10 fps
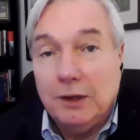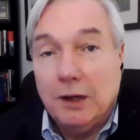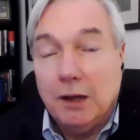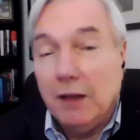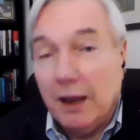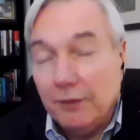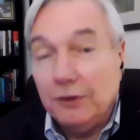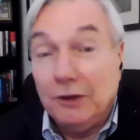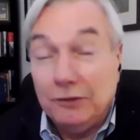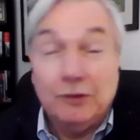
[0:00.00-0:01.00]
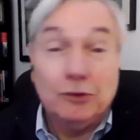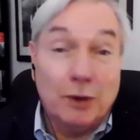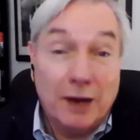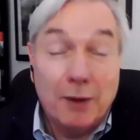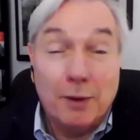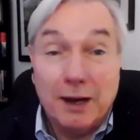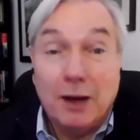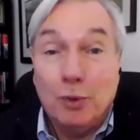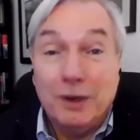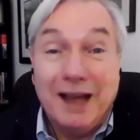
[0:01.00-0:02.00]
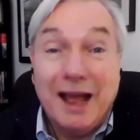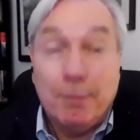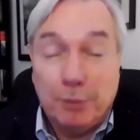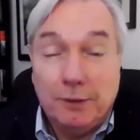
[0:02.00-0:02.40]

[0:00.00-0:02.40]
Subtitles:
a lot of the testing that's going on right now wouldn't happen.